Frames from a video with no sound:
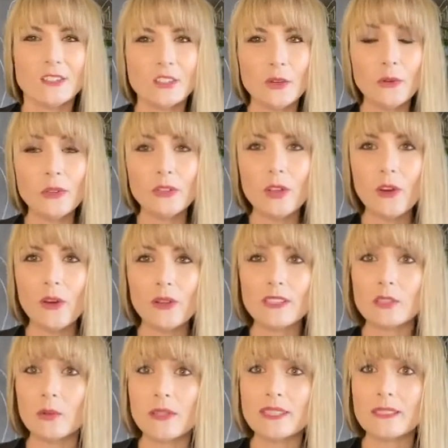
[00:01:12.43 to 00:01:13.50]
So although
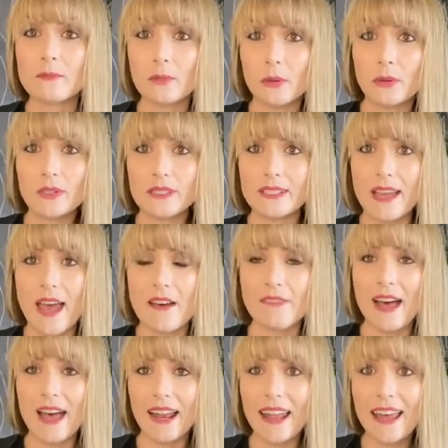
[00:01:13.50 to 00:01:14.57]
it's always important to
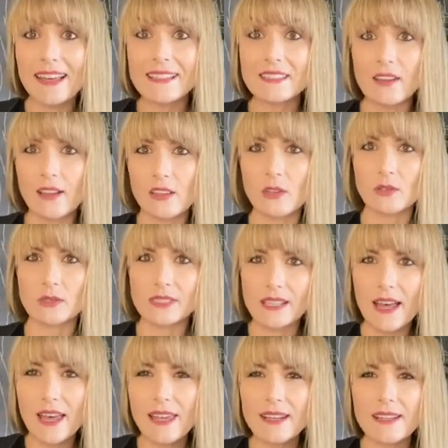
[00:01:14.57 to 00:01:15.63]
have allies on your
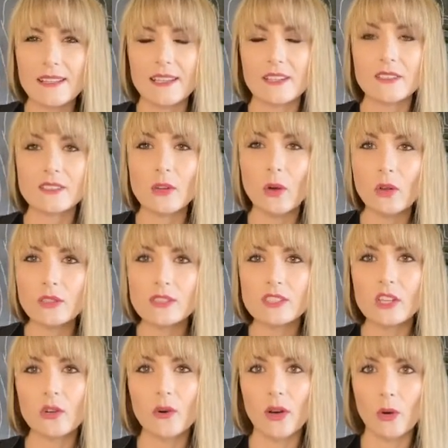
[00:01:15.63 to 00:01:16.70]
side, there is
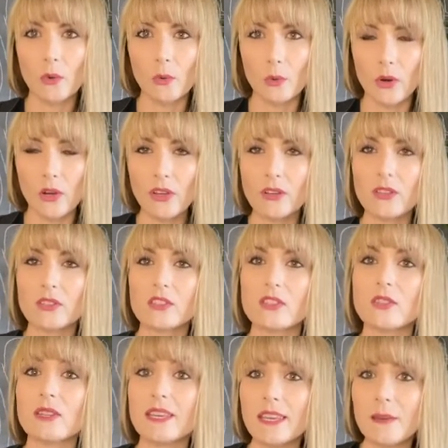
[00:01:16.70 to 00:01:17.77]
also a worth
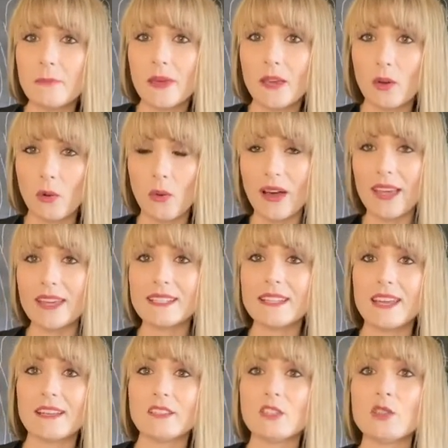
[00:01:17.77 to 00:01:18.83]
to keeping quiet
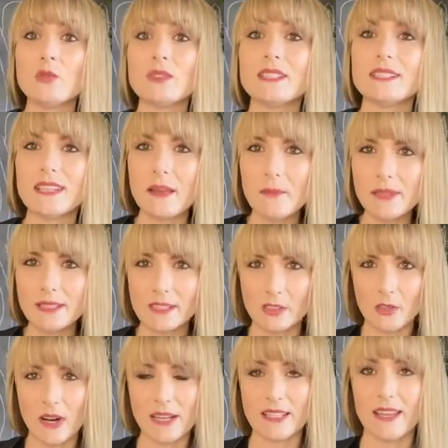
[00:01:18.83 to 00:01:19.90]
and to
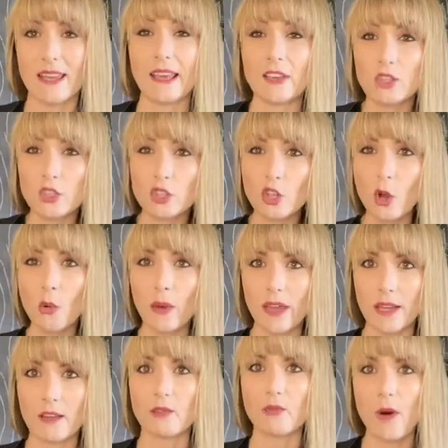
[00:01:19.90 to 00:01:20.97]
demonstrating,
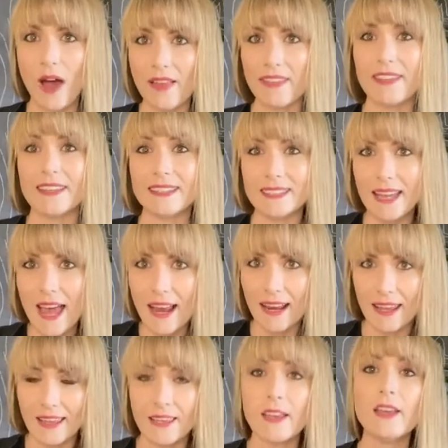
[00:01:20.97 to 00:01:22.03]
showing rather than
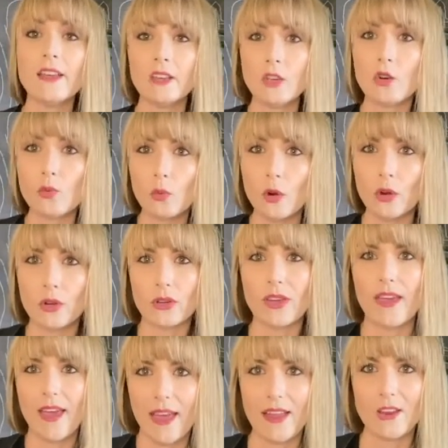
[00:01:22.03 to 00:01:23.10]
telling your work
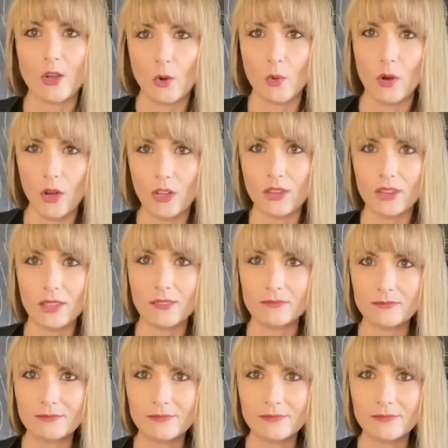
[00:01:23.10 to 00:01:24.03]
and your worth.